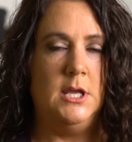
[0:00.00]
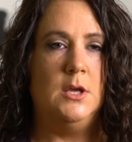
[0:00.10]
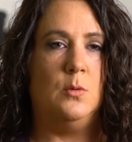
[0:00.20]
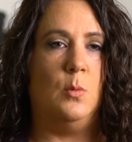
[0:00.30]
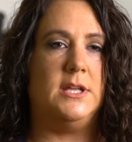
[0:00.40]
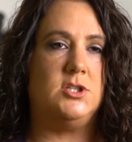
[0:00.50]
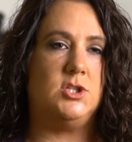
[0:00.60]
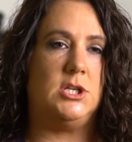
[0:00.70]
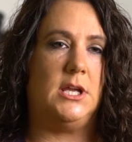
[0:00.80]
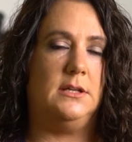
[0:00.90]
which
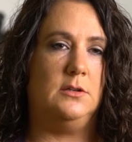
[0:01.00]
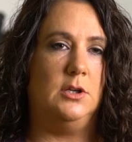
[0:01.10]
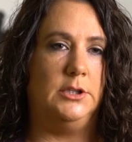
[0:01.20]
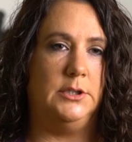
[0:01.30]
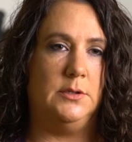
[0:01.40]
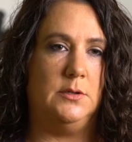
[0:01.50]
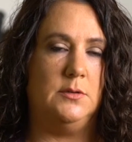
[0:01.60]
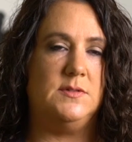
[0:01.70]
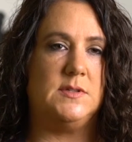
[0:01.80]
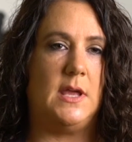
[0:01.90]

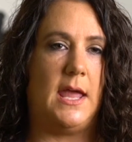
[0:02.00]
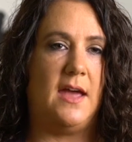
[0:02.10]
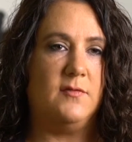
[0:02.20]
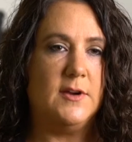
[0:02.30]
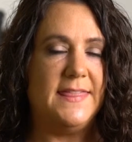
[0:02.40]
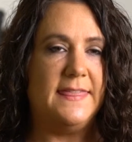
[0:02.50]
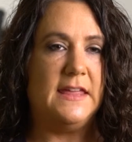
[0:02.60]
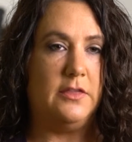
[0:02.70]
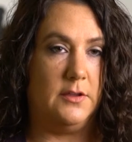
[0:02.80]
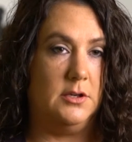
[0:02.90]
includes
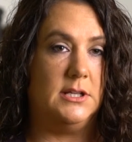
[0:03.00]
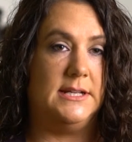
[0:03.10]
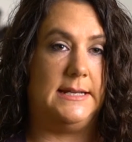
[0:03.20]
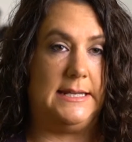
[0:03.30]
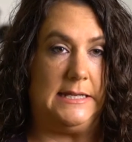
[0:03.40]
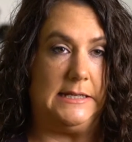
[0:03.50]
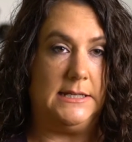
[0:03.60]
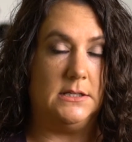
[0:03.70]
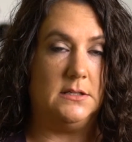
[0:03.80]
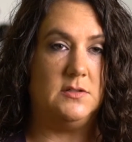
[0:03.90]
everything they're going to need